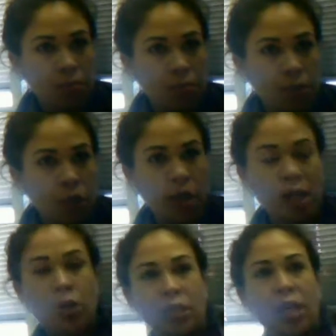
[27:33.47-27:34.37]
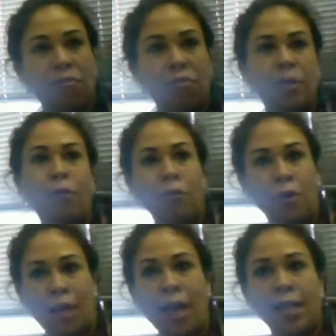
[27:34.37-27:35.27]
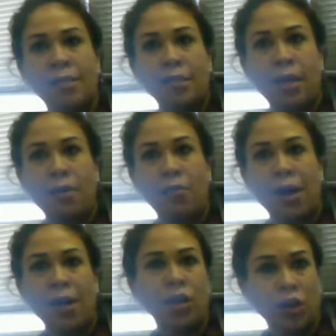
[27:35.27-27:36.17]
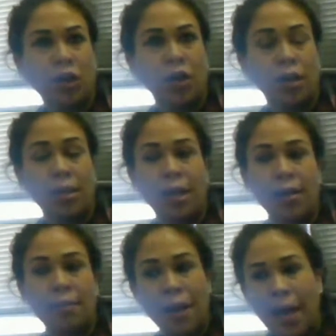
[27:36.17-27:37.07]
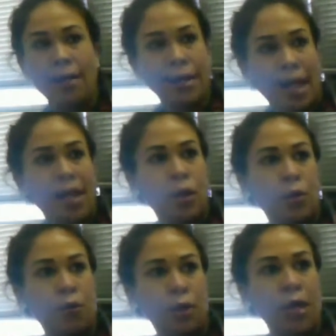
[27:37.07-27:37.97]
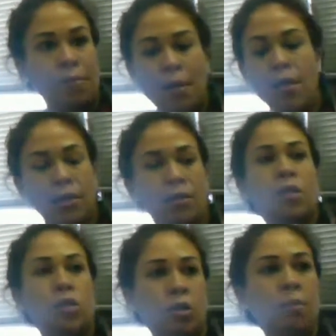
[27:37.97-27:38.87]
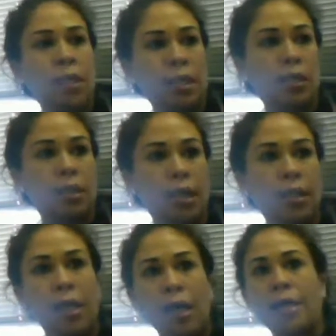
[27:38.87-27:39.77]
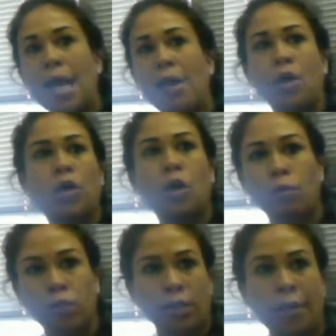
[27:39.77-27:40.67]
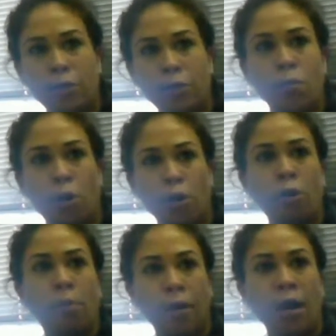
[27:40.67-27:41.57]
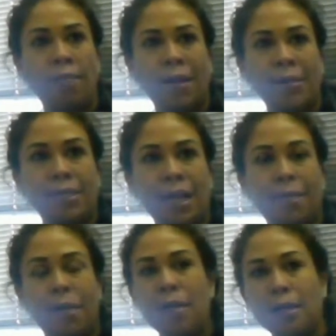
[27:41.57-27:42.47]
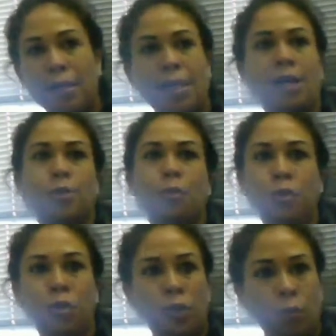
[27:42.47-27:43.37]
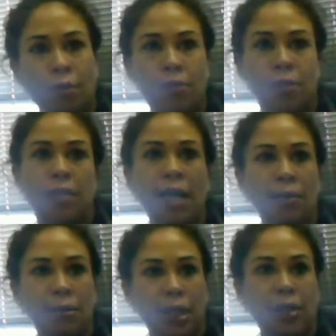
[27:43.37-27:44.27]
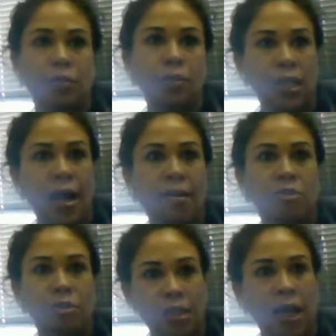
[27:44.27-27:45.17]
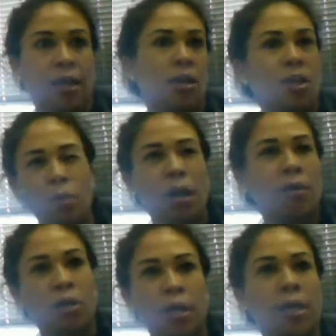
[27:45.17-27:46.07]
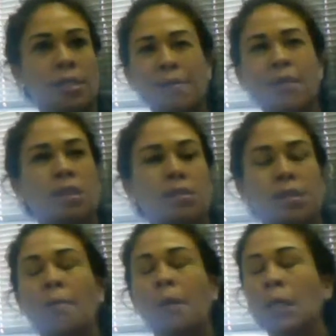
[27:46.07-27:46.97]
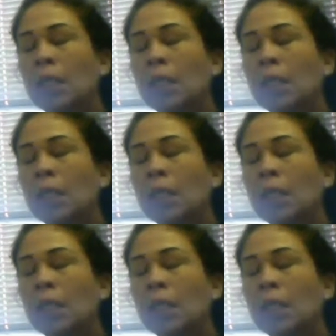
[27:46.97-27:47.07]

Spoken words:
So can you see it from a different lens and find the good and like, man, thank you for like making a decision to be here. Like, yeah, I know you overslept because you partied your butt off last night, but these guys are pulling 12, 16-hour days for you day after day, or, you know, whatever it is, even in the summer,